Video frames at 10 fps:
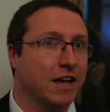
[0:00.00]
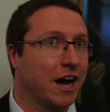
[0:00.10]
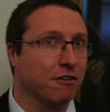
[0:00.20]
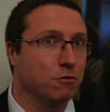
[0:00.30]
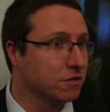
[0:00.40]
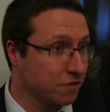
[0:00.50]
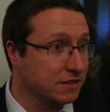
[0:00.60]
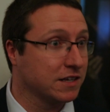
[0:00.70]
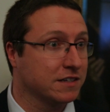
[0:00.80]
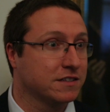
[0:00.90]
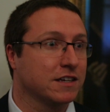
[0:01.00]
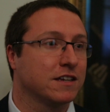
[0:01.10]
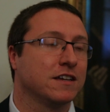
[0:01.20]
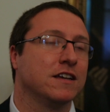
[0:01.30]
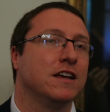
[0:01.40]
Carol was fantastic.
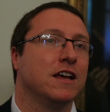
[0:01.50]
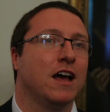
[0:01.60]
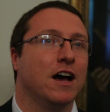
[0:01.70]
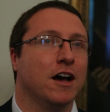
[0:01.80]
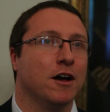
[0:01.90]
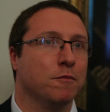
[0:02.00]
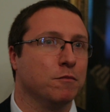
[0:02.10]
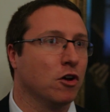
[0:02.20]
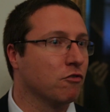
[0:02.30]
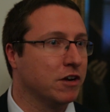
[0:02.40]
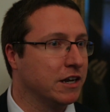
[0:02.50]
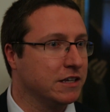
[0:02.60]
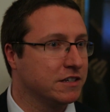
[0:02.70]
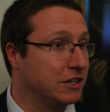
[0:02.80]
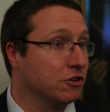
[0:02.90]
Not really
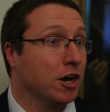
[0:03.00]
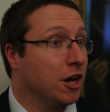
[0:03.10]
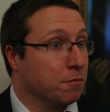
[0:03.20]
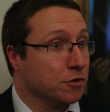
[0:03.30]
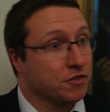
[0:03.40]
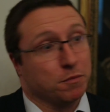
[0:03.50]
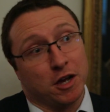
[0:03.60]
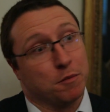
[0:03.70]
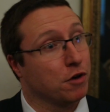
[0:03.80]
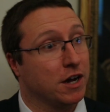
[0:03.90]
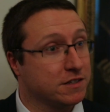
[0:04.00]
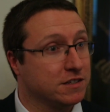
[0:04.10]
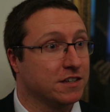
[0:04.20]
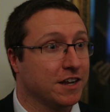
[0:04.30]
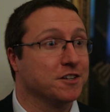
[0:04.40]
seen or heard much from her prior to
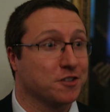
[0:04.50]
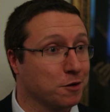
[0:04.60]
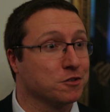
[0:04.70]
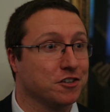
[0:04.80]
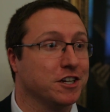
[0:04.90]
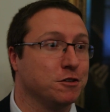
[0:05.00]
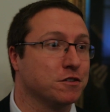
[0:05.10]
today, so that was really